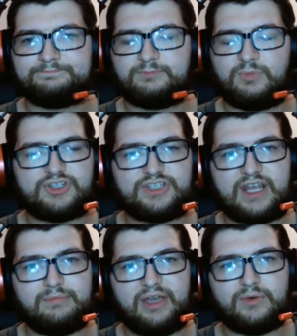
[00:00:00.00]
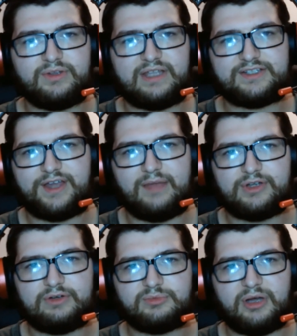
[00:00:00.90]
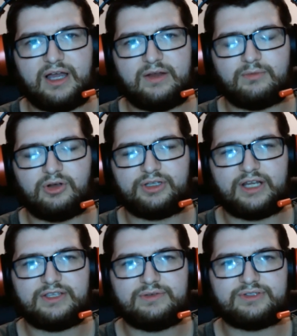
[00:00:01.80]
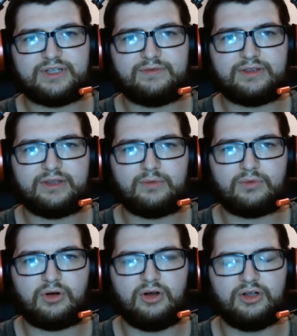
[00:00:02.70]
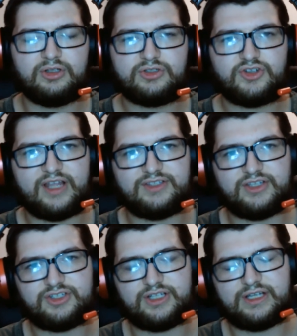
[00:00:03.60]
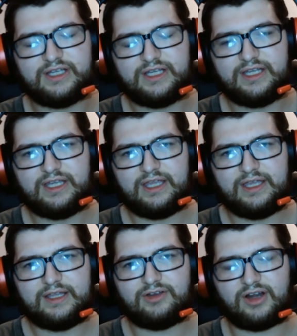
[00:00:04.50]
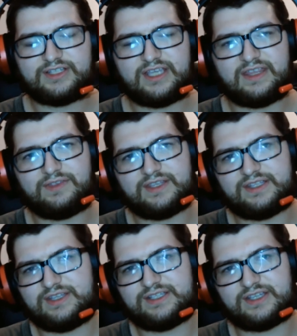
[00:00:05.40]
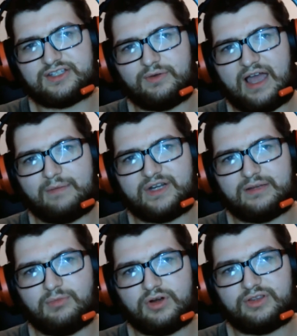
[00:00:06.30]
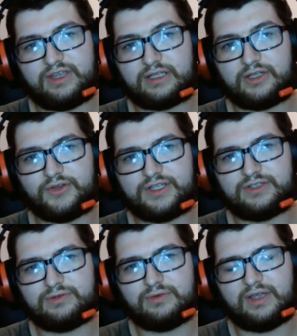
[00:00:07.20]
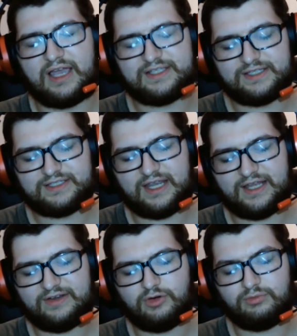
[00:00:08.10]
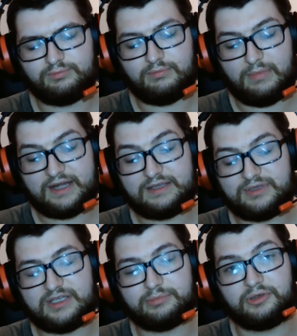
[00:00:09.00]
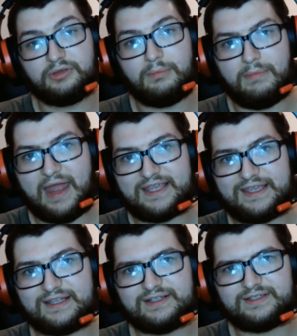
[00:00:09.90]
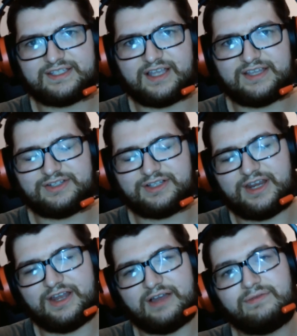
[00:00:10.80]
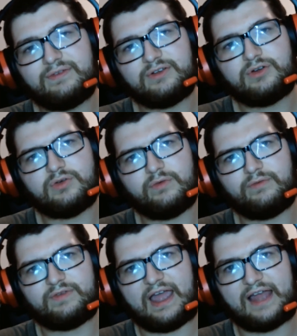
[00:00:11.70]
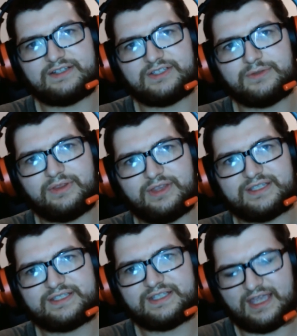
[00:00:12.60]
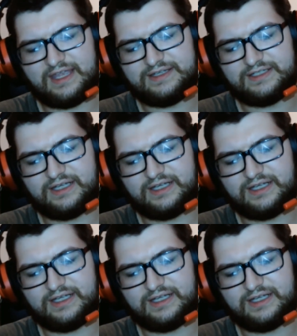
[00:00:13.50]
we're just getting better with it as time goes by. We're all getting used to everything. We're all transitioning. Not to say that these things don't happen anymore. They clearly do. As I said, I know many people, disgustingly enough, who've had to deal with this, and